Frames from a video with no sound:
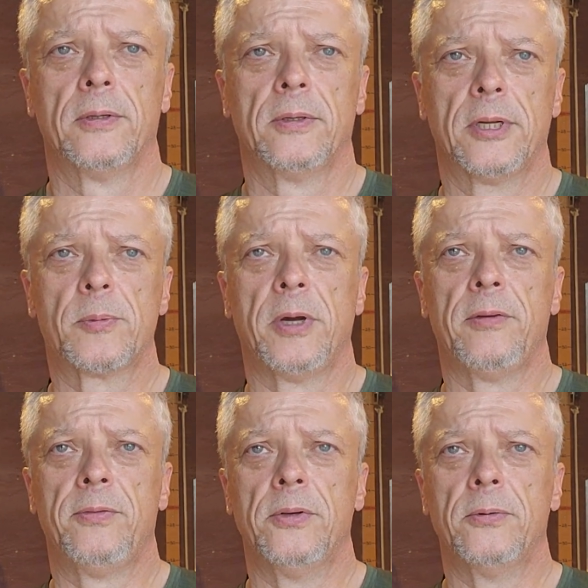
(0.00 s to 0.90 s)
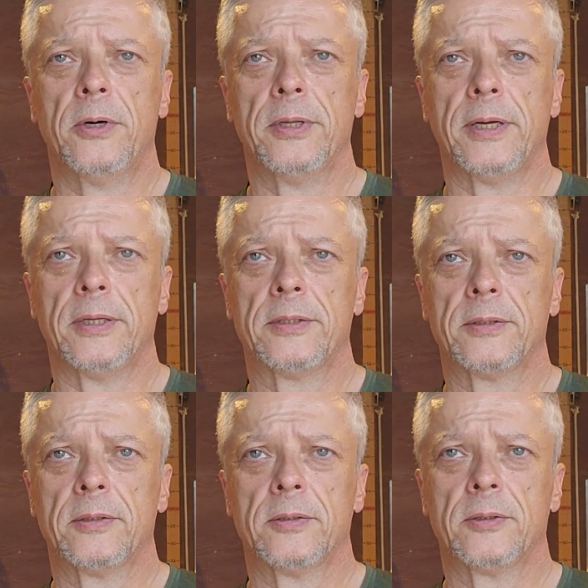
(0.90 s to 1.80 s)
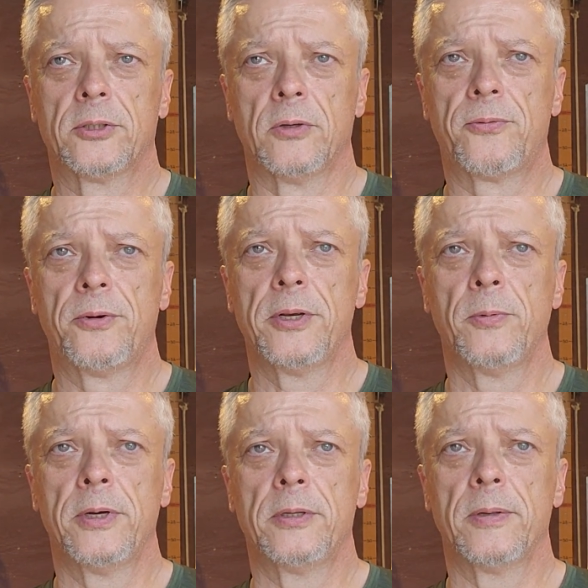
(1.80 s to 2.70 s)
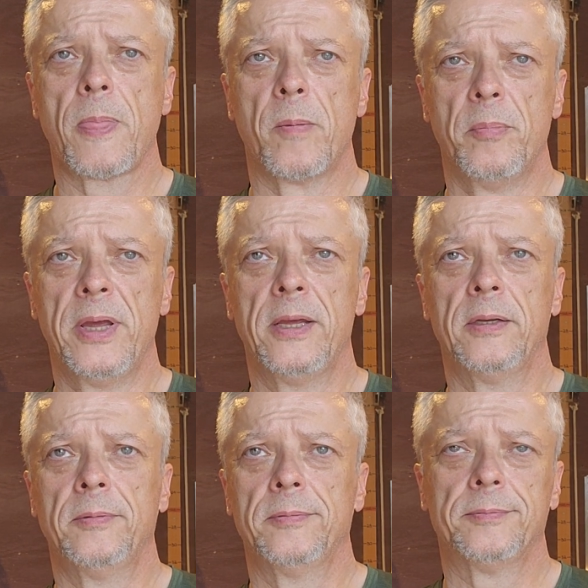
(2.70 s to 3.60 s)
That's my view on that. So free will may